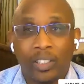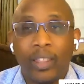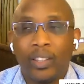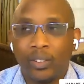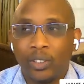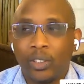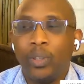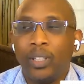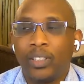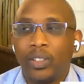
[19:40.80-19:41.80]
think those two
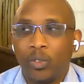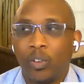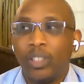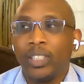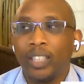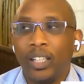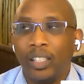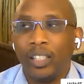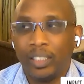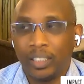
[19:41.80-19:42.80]
things. So once
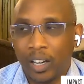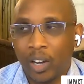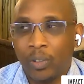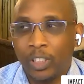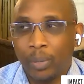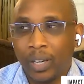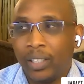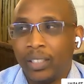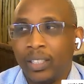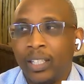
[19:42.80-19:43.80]
it's not always
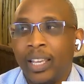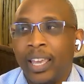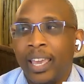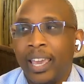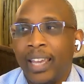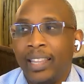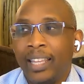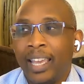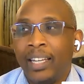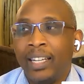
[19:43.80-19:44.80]
apparent, and
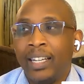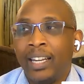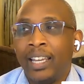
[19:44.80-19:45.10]
then